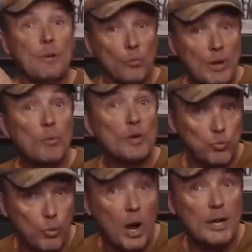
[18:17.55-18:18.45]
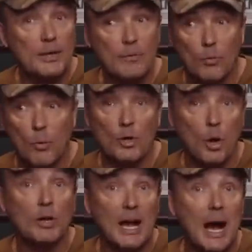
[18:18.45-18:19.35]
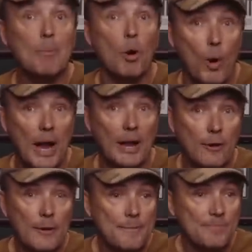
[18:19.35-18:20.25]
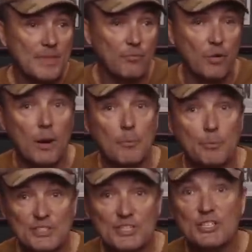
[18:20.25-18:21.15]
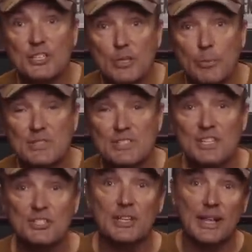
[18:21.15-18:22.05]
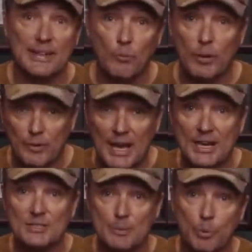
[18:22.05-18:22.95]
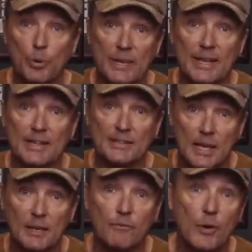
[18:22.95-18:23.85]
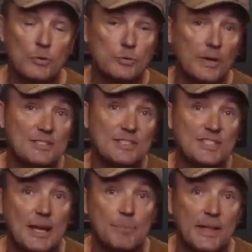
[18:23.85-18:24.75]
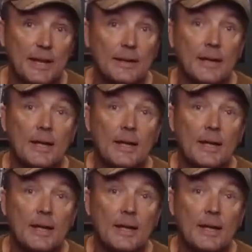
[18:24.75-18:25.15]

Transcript: we would run what we call comma wire from position to position, and that we would actually put in telephones. Well, it's the same thing.